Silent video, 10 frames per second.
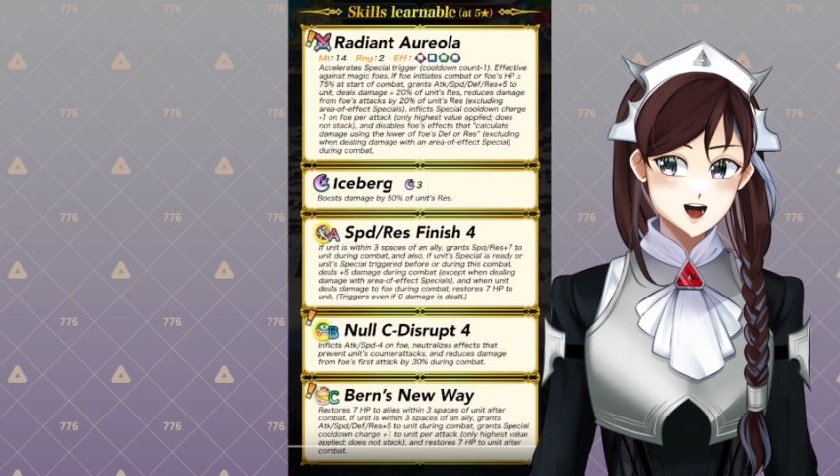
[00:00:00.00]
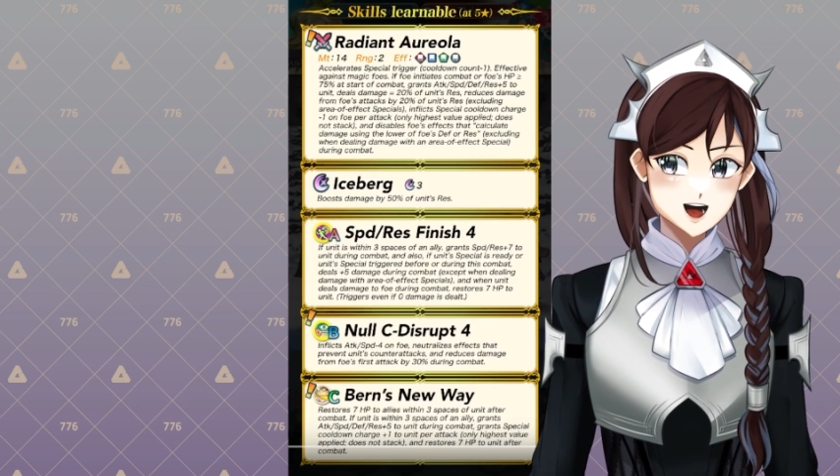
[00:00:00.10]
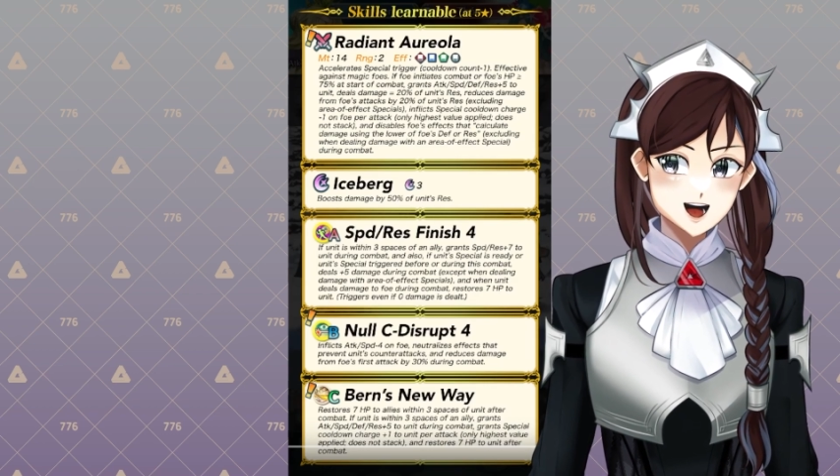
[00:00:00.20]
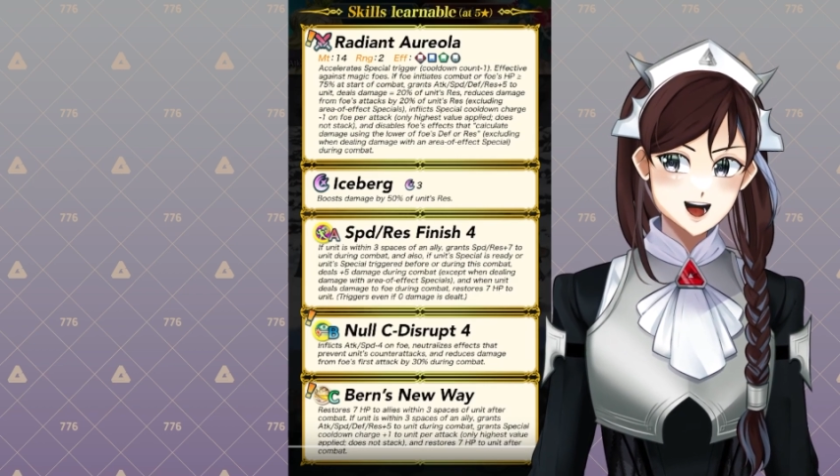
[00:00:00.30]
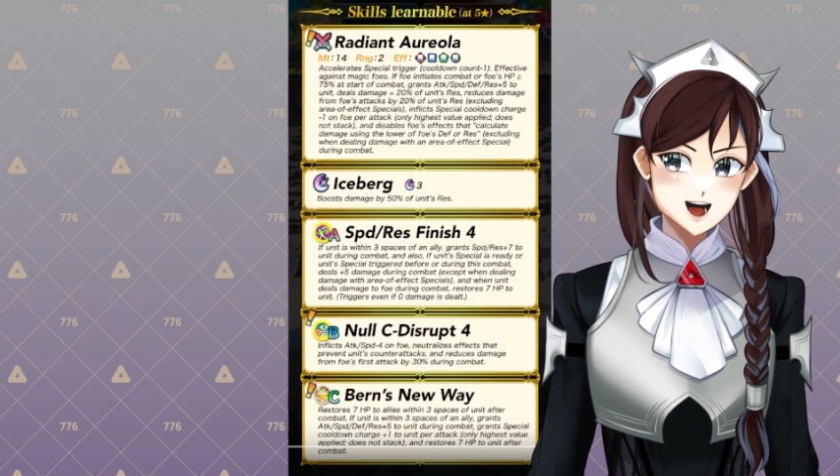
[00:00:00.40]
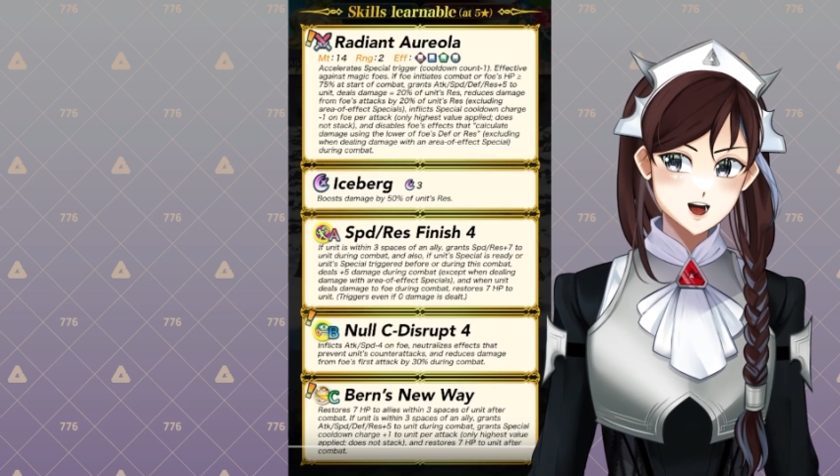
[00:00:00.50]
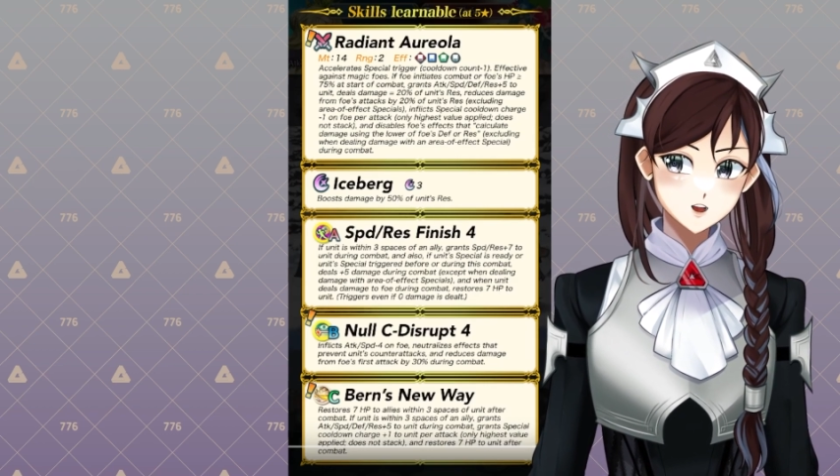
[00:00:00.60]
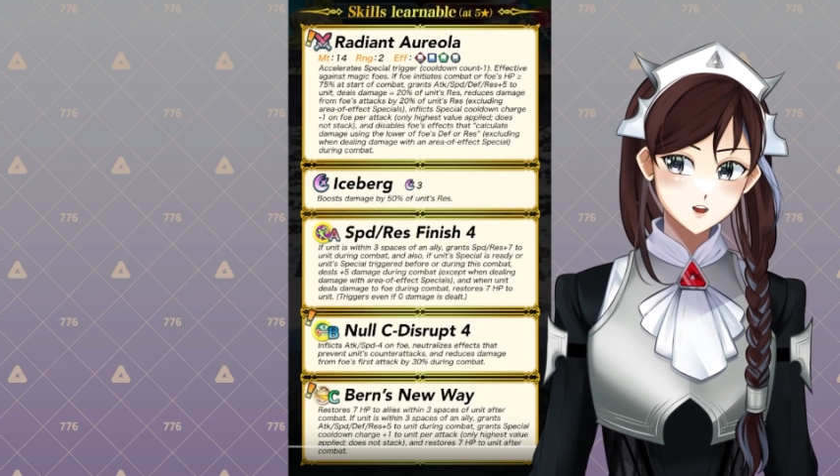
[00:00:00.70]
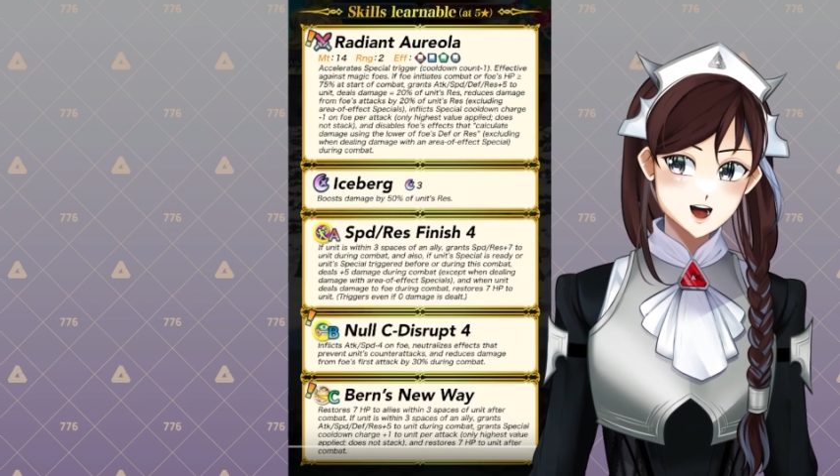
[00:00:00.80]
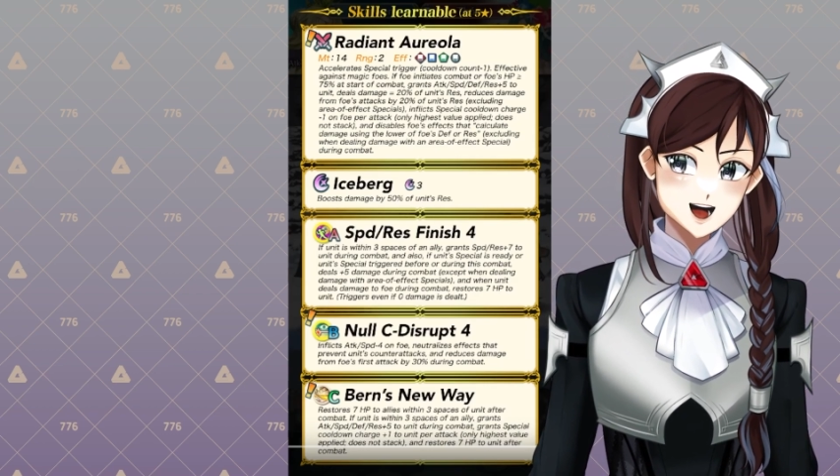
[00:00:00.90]
I don't
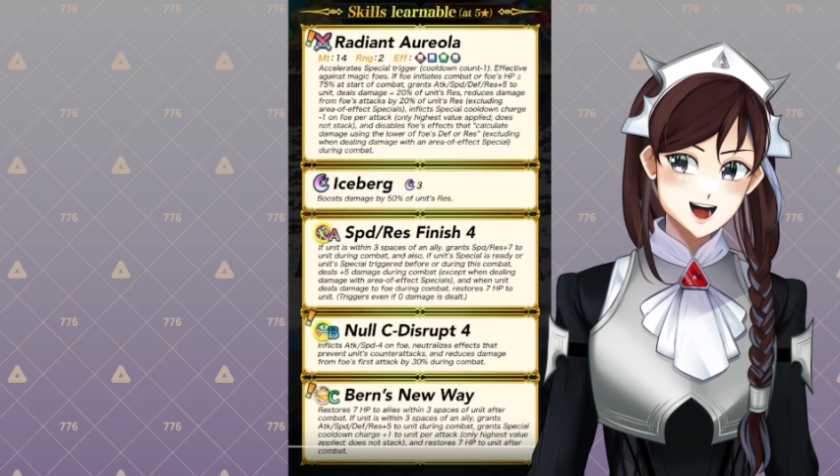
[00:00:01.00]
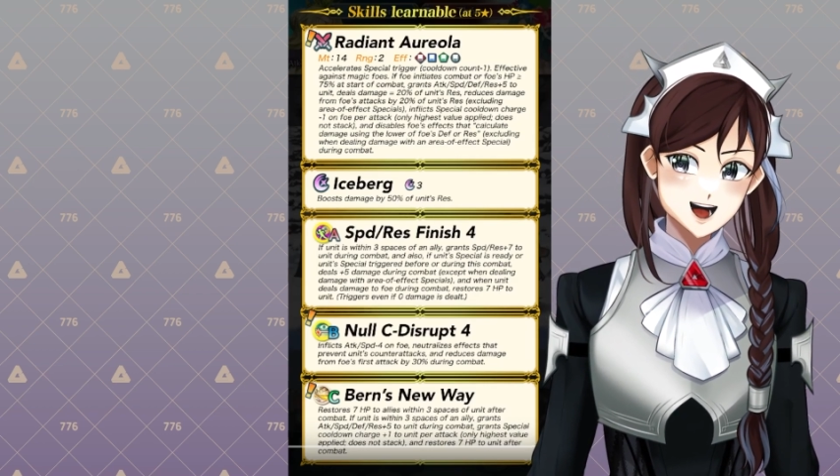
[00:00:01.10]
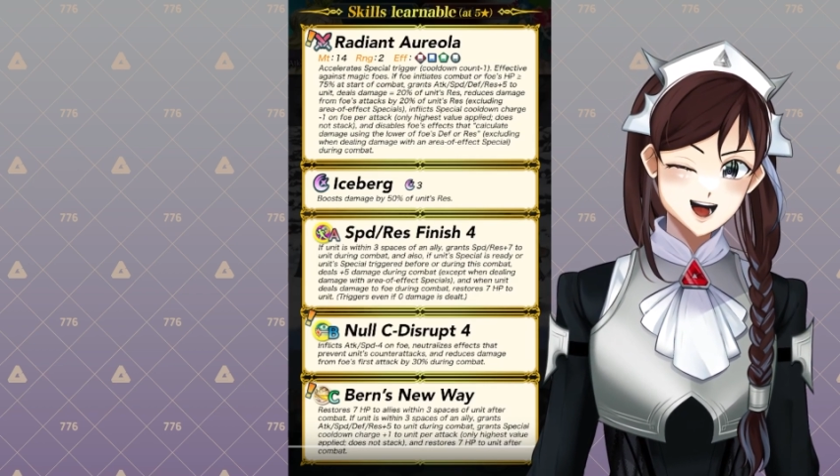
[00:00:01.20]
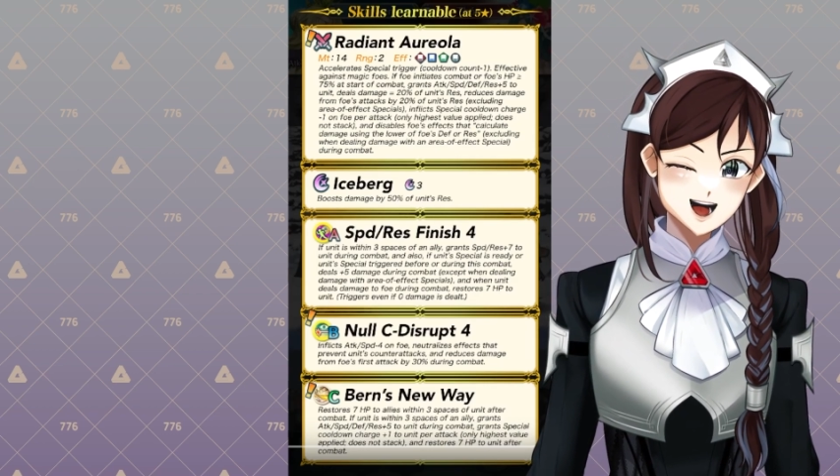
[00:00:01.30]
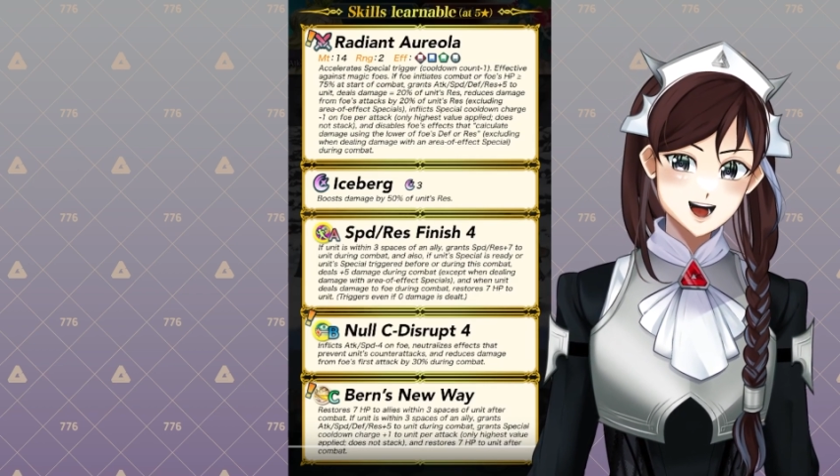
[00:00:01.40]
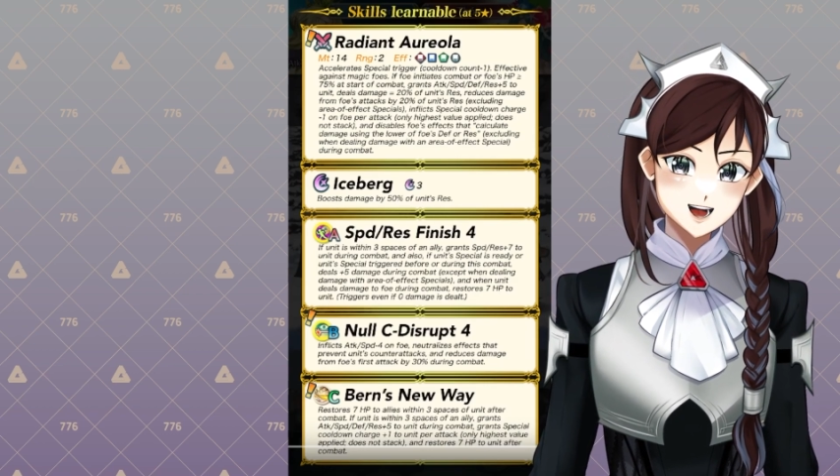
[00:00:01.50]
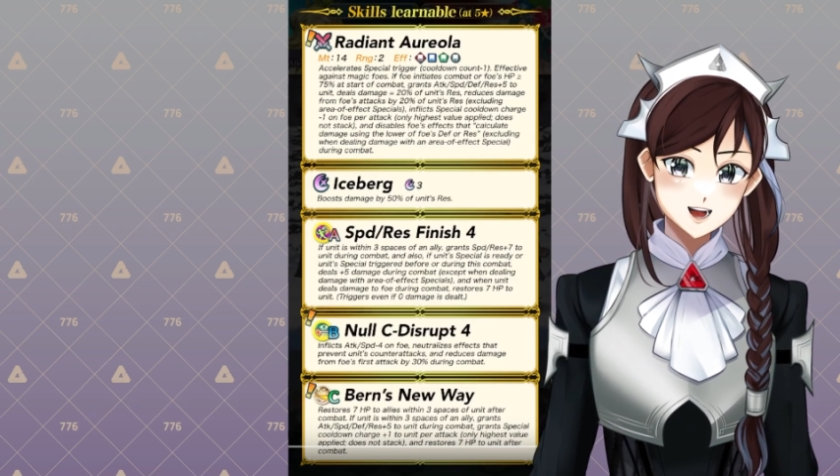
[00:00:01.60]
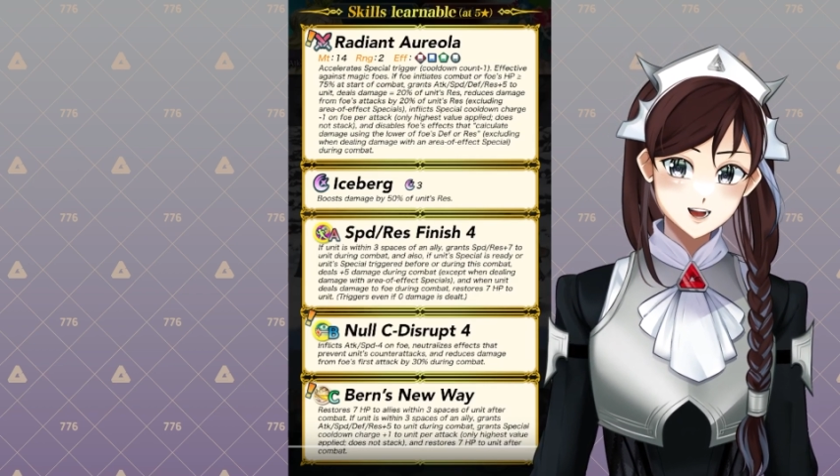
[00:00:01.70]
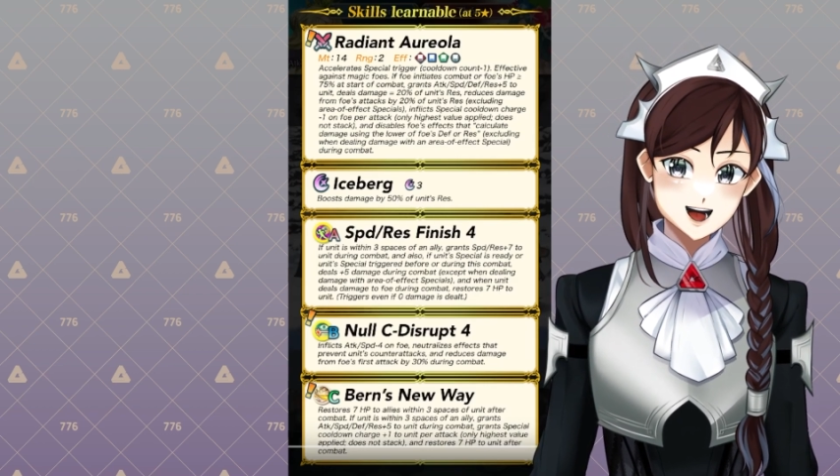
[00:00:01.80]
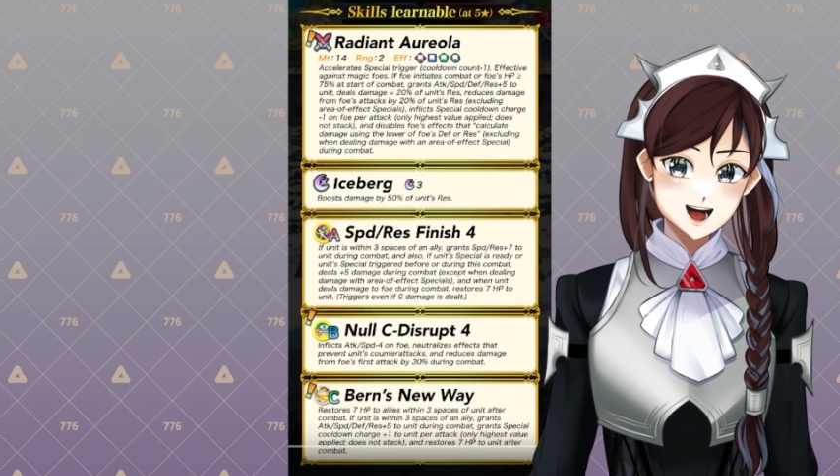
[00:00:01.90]
think she's
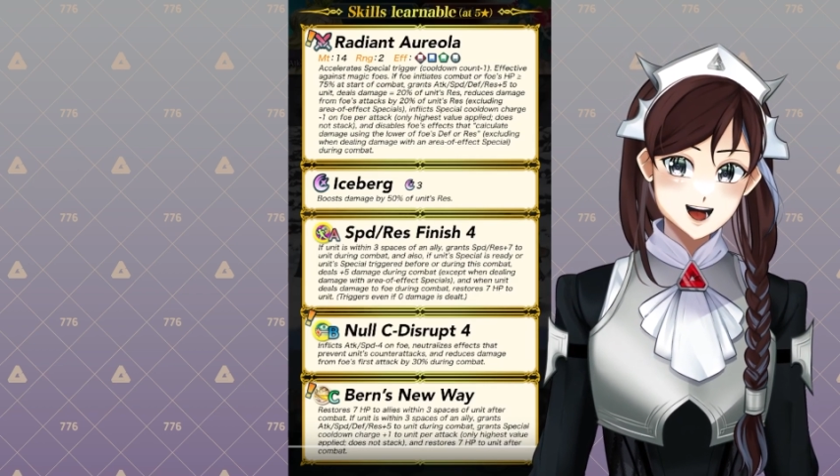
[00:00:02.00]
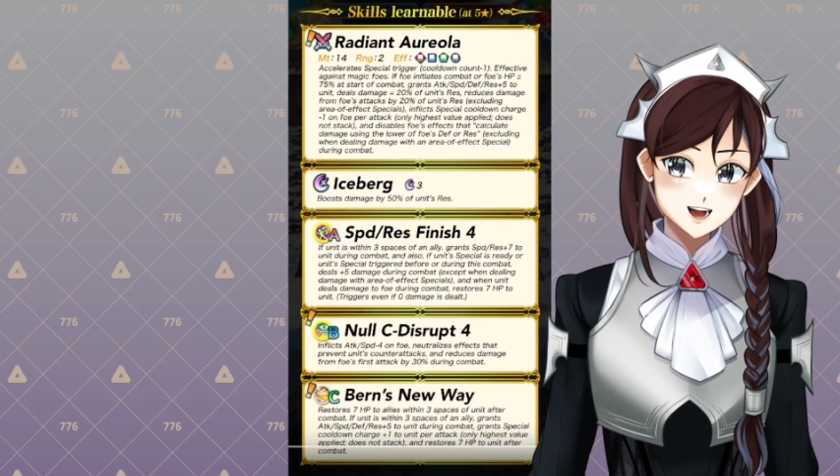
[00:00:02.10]
necessarily